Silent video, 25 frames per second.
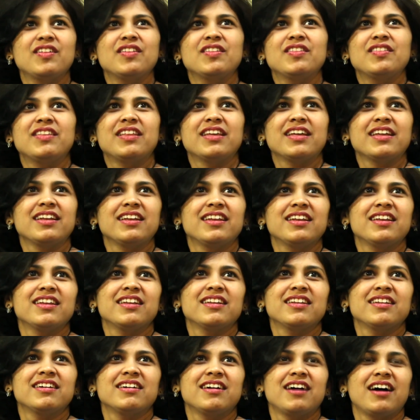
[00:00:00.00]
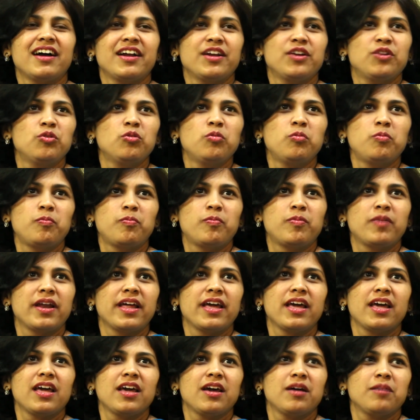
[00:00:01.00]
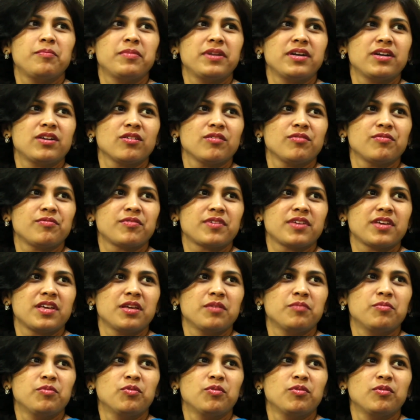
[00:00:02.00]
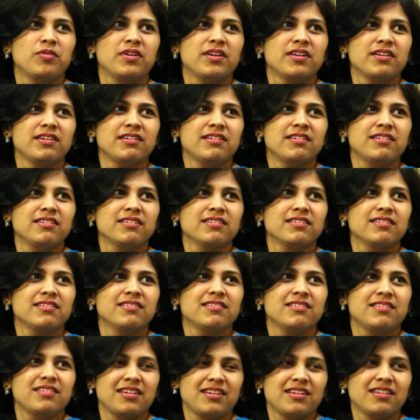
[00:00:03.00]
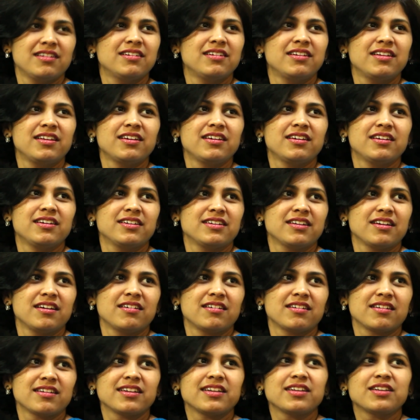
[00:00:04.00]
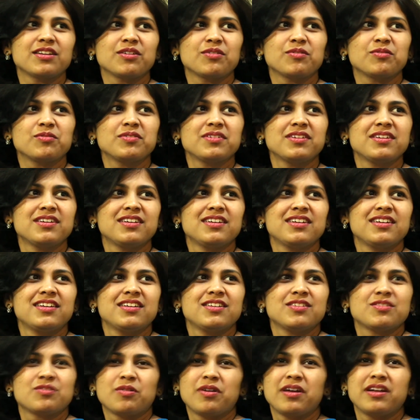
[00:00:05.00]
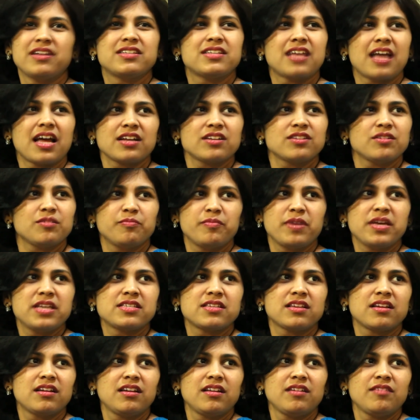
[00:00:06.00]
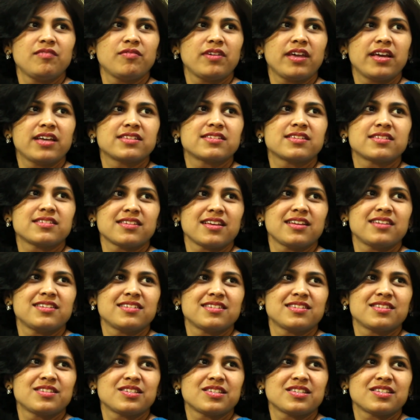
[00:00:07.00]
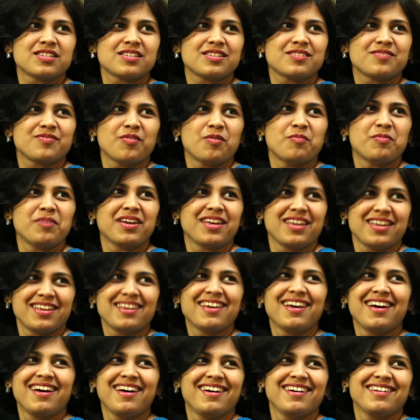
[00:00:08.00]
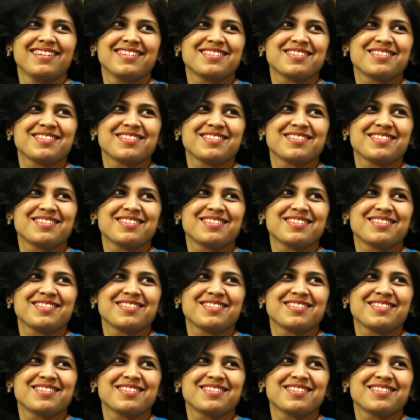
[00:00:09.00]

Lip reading: Then I do play a bit of keyboard and learning guitar right now. So it's actually basically exercises for my hands, yeah.